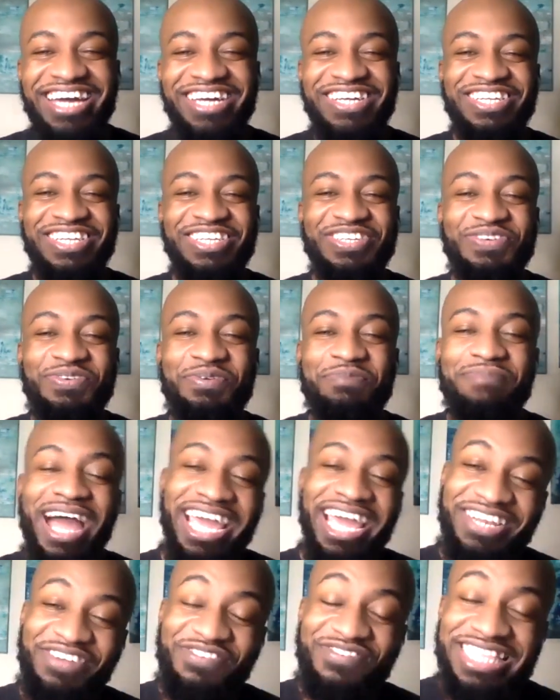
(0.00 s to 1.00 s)
You
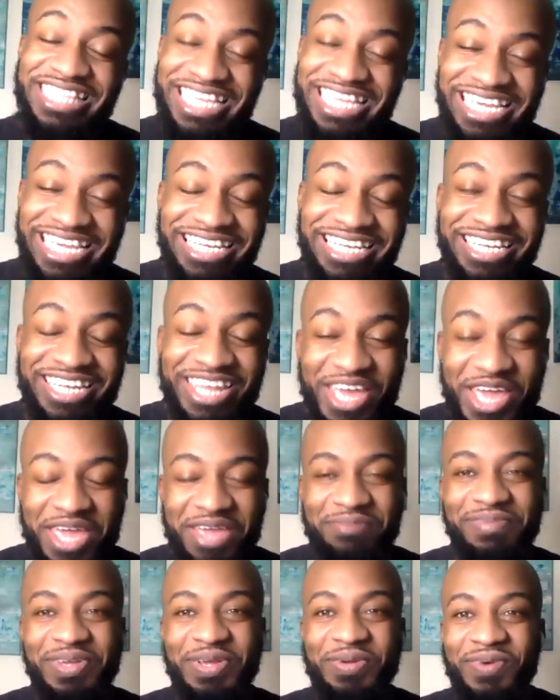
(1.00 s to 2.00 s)
might have seen
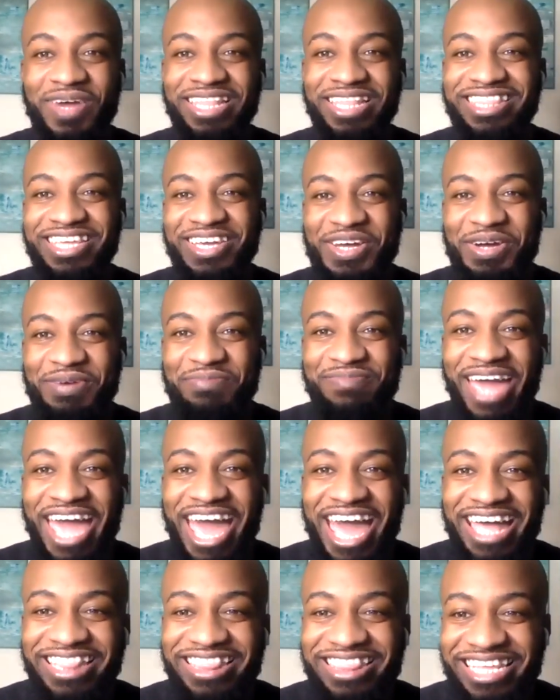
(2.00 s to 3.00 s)
me with him
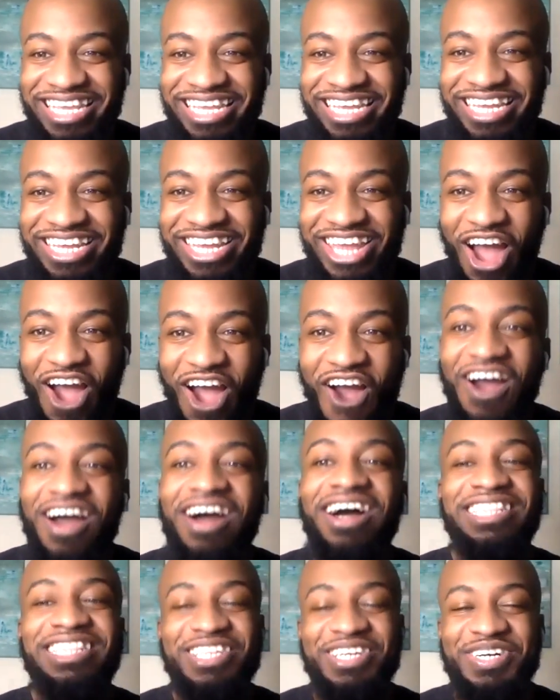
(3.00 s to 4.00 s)
at the
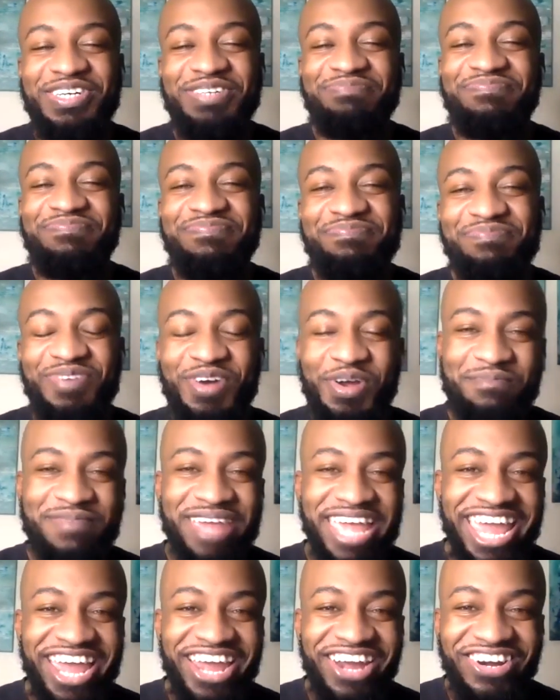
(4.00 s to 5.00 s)
Harlem
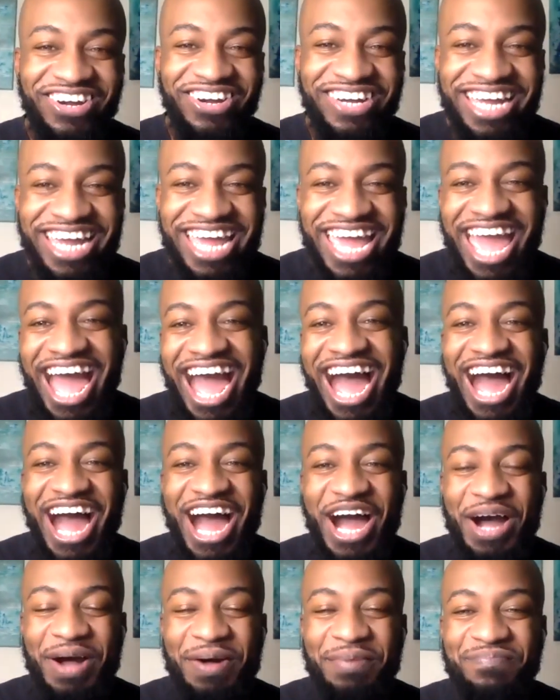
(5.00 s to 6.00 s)
premiere
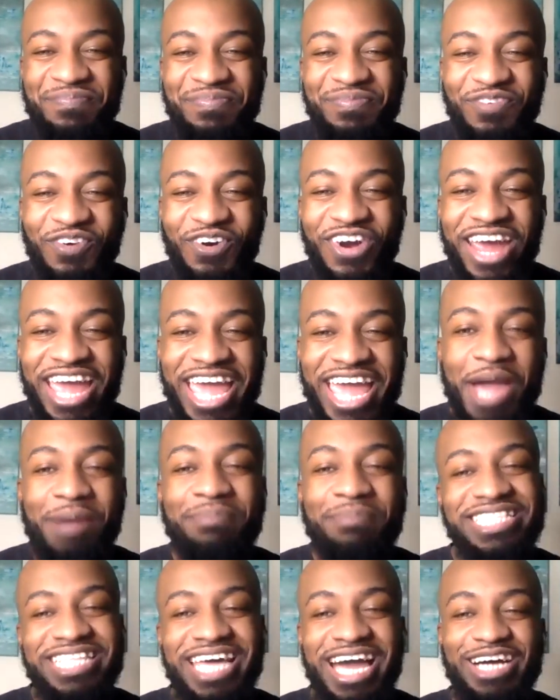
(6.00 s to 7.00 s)
for
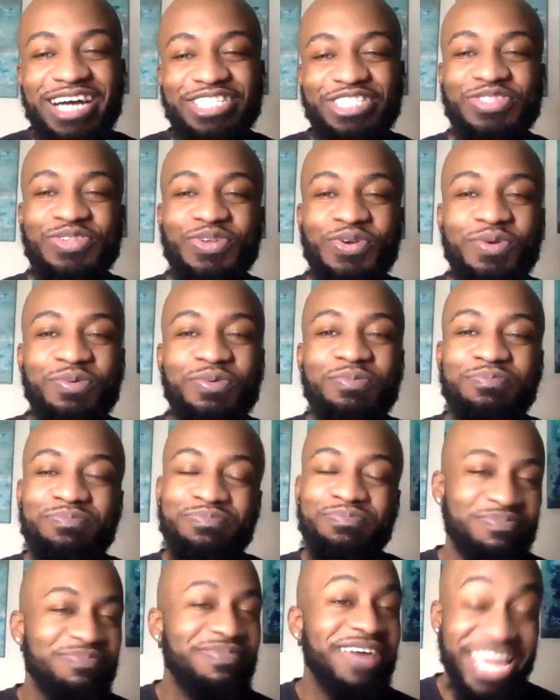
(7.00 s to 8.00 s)
Amazon's new
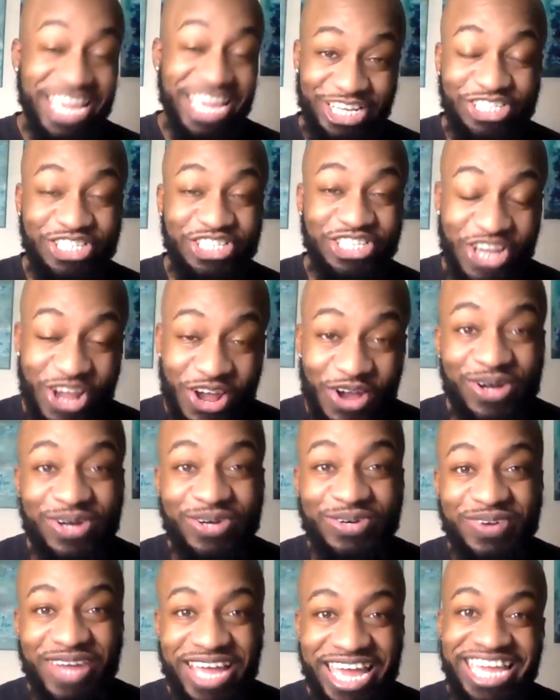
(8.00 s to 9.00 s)
hit
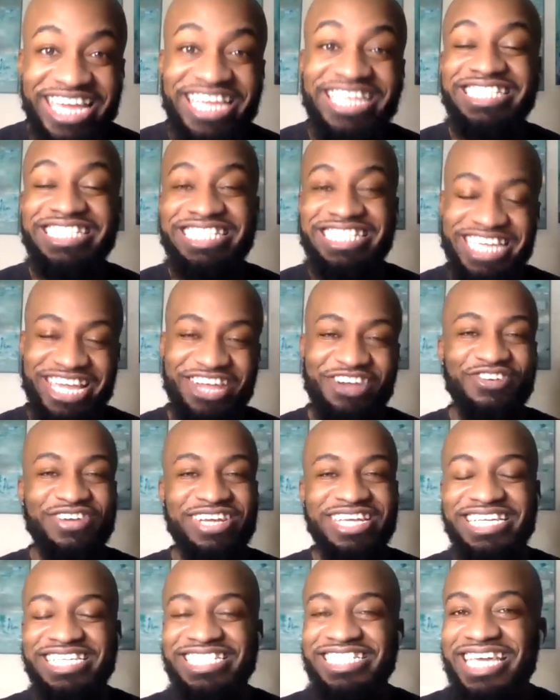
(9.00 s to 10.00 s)
show, Hit
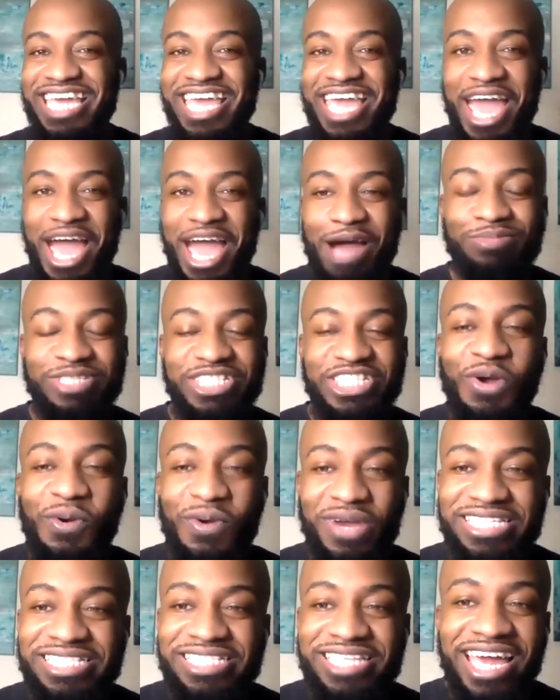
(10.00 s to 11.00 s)
Series. I'm so
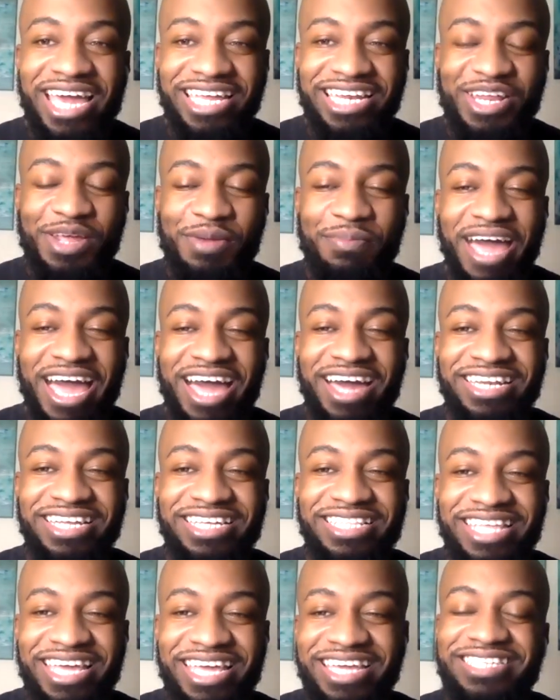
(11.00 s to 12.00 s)
excited about
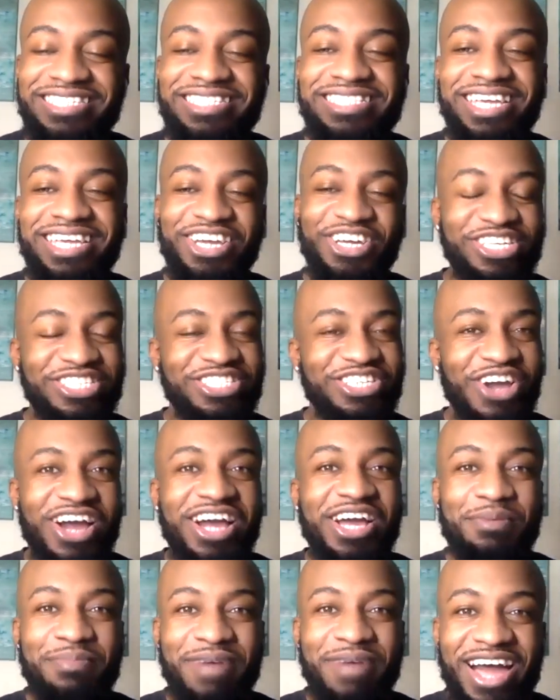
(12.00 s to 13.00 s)
it that he's here to talk
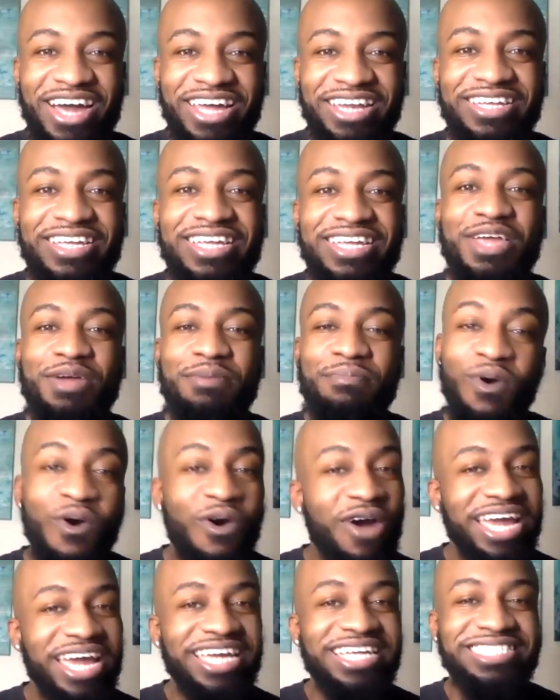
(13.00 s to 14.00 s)
about
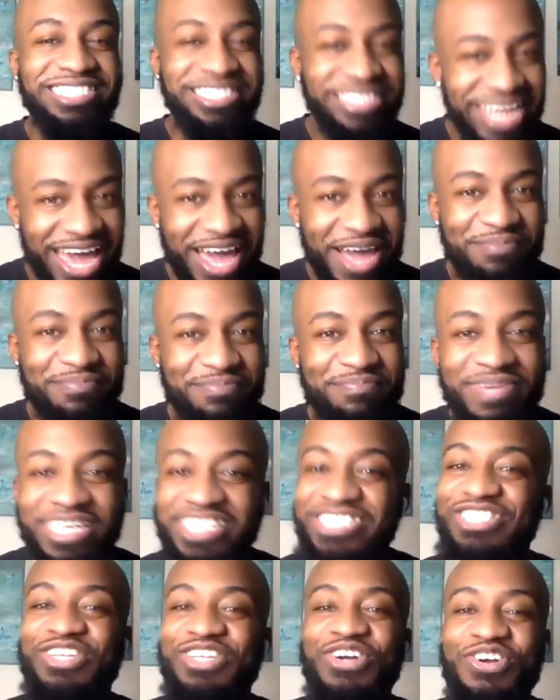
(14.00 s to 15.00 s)
more in depth,
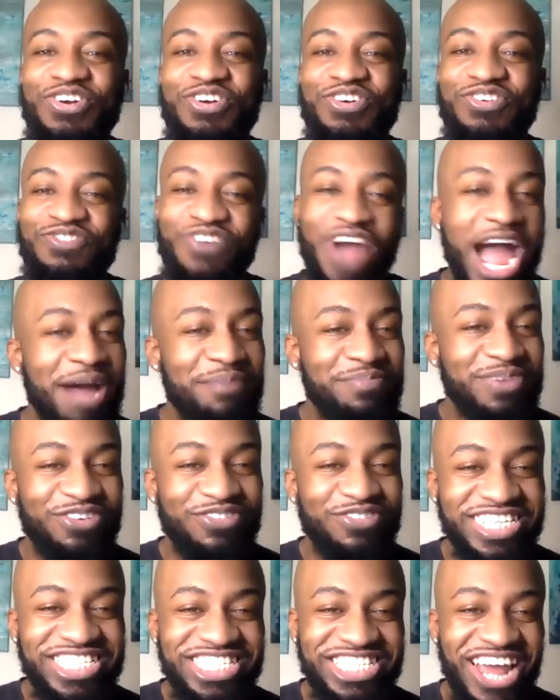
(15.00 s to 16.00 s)
Mr. Robert
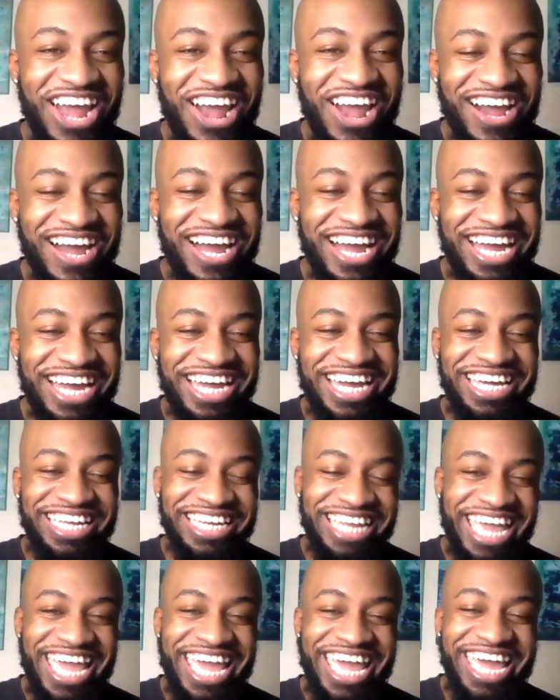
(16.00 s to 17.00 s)

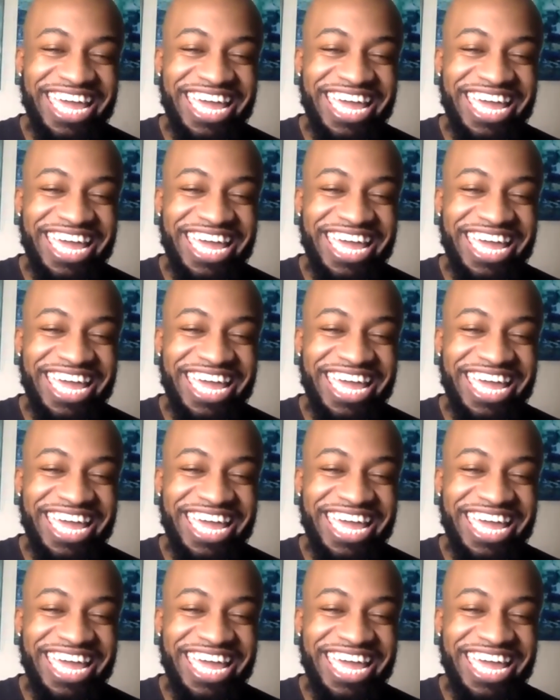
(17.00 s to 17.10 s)
Ri’chard. Hey,